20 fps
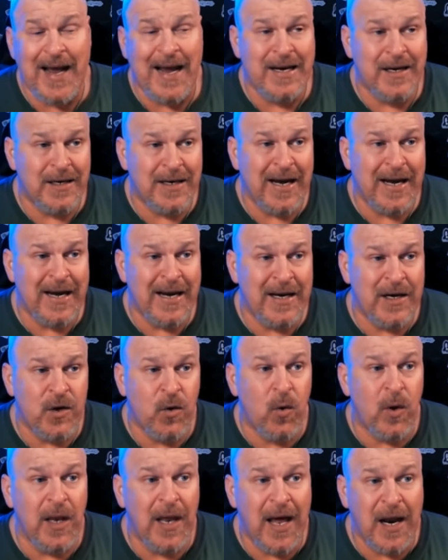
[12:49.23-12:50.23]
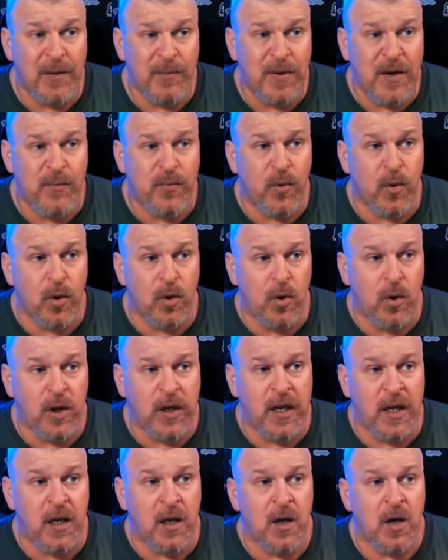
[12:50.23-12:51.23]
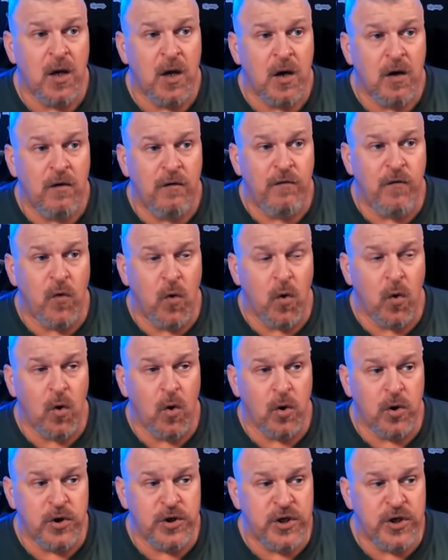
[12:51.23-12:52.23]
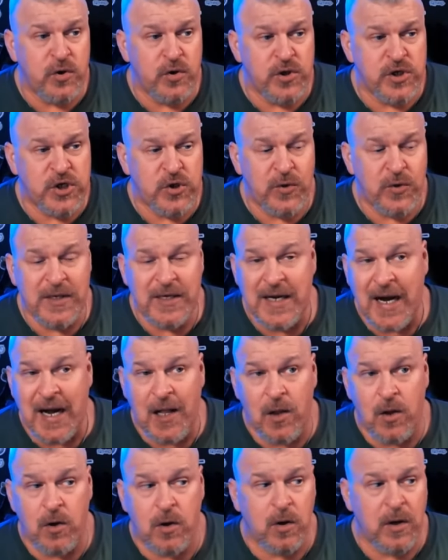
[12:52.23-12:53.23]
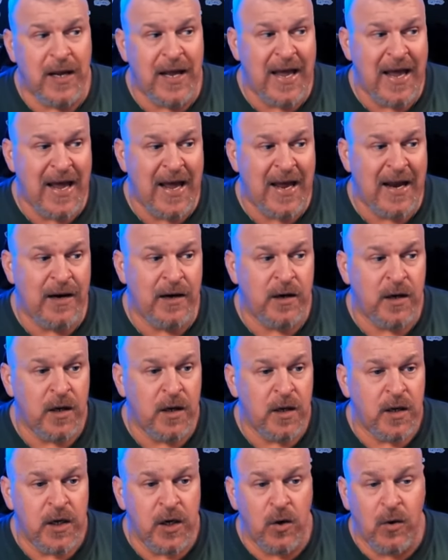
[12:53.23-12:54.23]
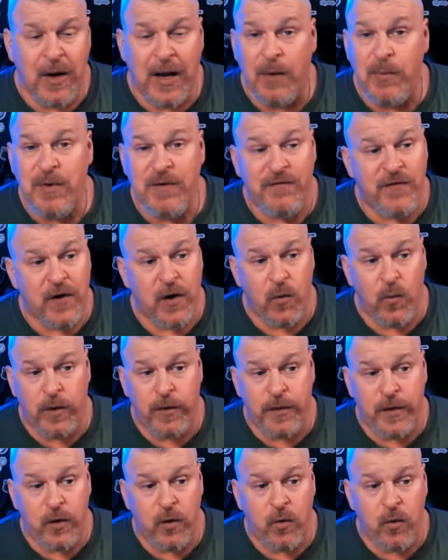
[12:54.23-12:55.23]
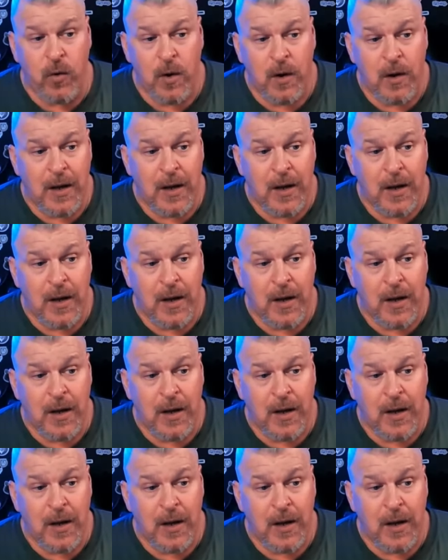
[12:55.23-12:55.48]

I, I know a lot of people are looking for Doge to a dollar, and you know I'll be fair with you.